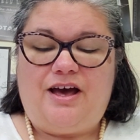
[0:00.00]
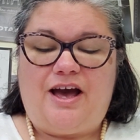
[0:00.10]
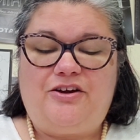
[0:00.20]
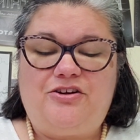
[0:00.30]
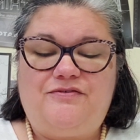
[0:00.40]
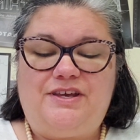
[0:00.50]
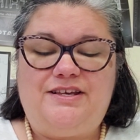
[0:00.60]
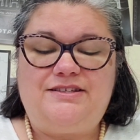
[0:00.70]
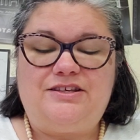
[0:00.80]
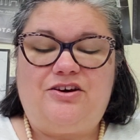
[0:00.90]
I could have
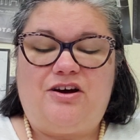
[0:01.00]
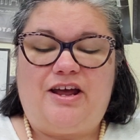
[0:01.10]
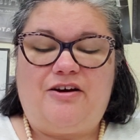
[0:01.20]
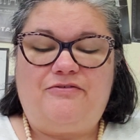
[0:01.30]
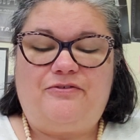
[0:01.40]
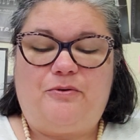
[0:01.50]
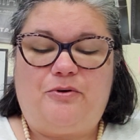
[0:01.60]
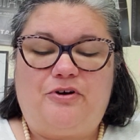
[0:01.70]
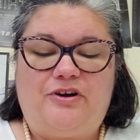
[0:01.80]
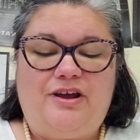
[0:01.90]
easily gone out
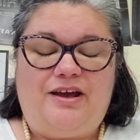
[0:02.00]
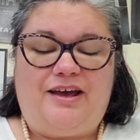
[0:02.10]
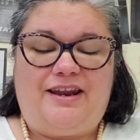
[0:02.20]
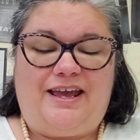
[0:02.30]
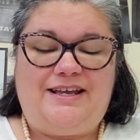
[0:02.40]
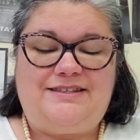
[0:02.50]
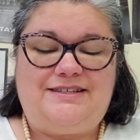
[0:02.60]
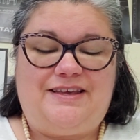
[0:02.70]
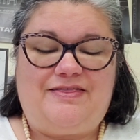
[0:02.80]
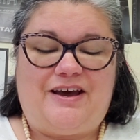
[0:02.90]
for an
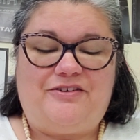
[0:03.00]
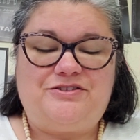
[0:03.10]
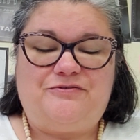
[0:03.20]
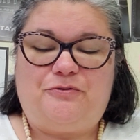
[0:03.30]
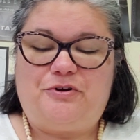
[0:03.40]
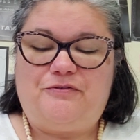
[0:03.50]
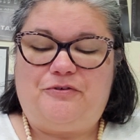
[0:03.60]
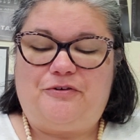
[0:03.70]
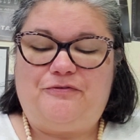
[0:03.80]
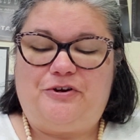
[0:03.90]

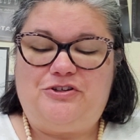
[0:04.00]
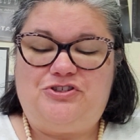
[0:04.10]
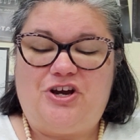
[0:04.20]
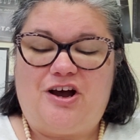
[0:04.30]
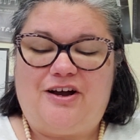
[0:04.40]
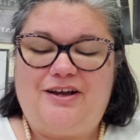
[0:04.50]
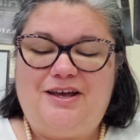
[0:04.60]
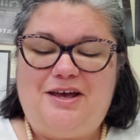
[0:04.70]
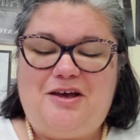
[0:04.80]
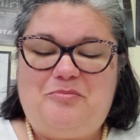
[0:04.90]
18,044-foot jog,
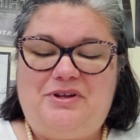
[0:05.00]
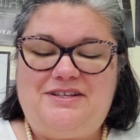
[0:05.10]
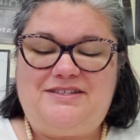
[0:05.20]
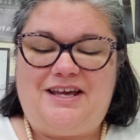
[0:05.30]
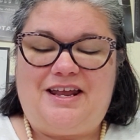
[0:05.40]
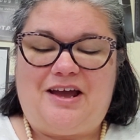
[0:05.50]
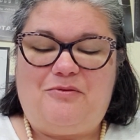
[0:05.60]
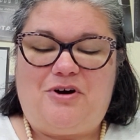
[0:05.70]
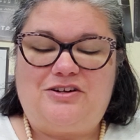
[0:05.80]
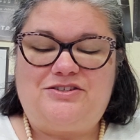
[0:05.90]
but instead I
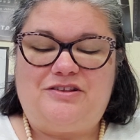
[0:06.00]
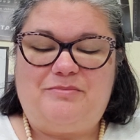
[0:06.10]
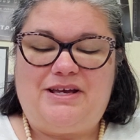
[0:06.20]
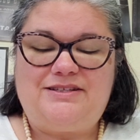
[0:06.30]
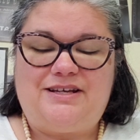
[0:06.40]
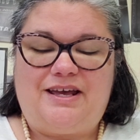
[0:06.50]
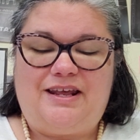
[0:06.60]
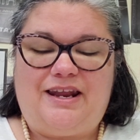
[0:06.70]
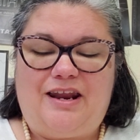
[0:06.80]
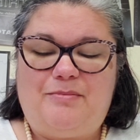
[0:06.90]
walked to the mess tent
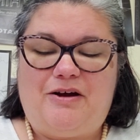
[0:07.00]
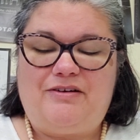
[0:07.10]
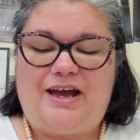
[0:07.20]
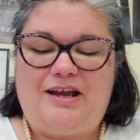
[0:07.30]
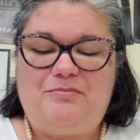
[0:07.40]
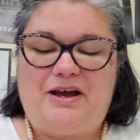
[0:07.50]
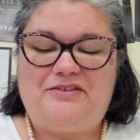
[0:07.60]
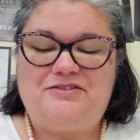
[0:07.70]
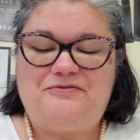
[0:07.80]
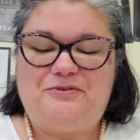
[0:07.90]
and ate about 9
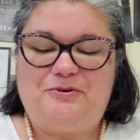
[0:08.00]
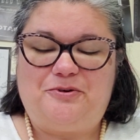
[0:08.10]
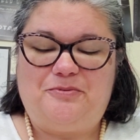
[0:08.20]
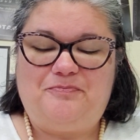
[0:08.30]
pounds of food.